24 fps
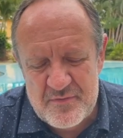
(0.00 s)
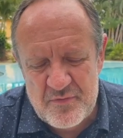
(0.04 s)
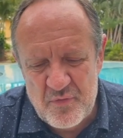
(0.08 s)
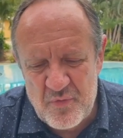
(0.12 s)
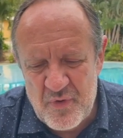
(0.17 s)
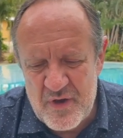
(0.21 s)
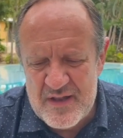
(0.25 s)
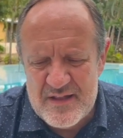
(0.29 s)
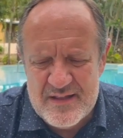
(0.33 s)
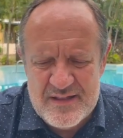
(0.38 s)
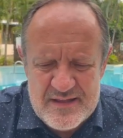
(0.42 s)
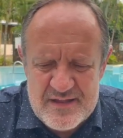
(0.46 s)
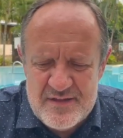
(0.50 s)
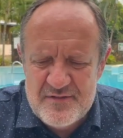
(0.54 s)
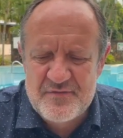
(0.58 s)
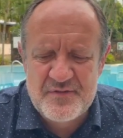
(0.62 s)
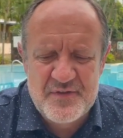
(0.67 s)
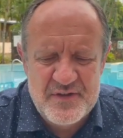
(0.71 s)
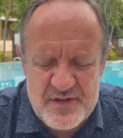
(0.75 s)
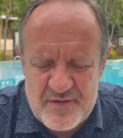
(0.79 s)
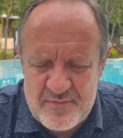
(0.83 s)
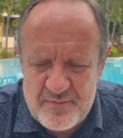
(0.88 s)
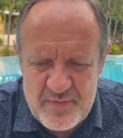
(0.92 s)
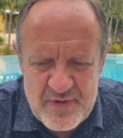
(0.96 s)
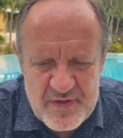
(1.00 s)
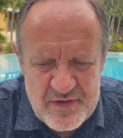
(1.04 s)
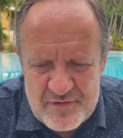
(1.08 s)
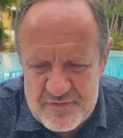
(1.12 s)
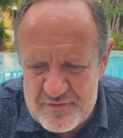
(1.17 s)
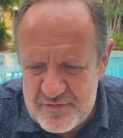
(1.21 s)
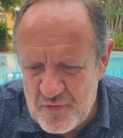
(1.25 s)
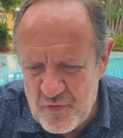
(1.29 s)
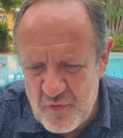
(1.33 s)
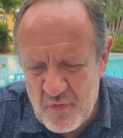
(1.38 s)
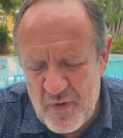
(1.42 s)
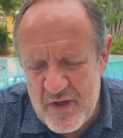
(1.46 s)
We live in a
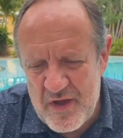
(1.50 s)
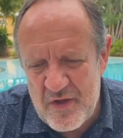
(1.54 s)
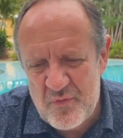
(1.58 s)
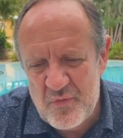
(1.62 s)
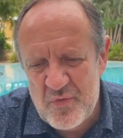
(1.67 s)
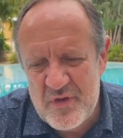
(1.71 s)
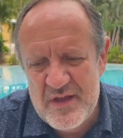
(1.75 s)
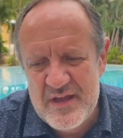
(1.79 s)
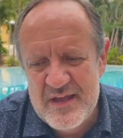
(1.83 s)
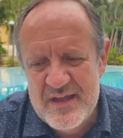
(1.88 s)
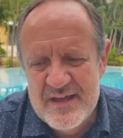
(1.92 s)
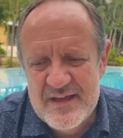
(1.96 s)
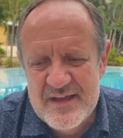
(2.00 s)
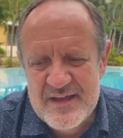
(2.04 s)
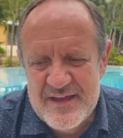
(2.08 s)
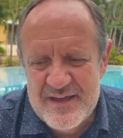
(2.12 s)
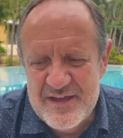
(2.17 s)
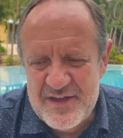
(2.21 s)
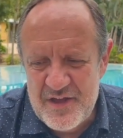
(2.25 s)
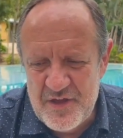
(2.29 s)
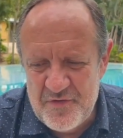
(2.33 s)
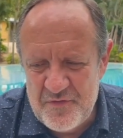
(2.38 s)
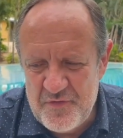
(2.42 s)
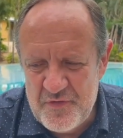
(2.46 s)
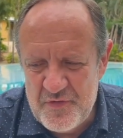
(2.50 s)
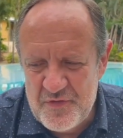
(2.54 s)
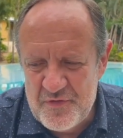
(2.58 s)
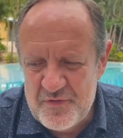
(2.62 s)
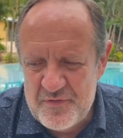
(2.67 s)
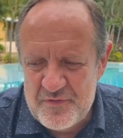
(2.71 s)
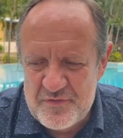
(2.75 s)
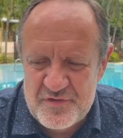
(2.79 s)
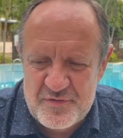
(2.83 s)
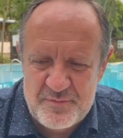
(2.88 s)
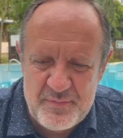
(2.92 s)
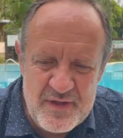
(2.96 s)
peaceful way. If
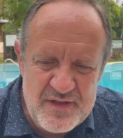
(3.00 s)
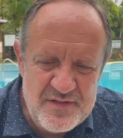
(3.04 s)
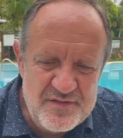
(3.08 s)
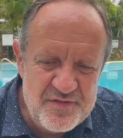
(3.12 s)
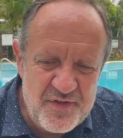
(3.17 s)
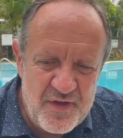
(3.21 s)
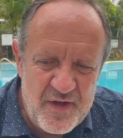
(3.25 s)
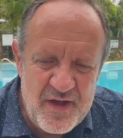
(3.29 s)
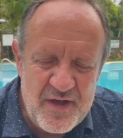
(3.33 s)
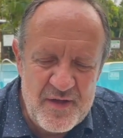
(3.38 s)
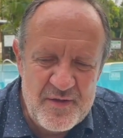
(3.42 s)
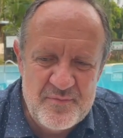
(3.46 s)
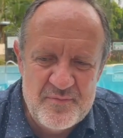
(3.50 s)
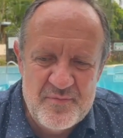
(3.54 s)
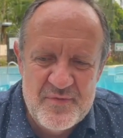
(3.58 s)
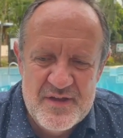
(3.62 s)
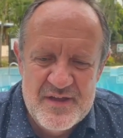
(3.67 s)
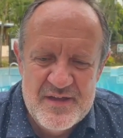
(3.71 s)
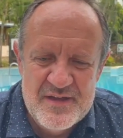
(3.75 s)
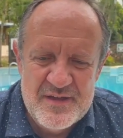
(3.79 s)
you spend time,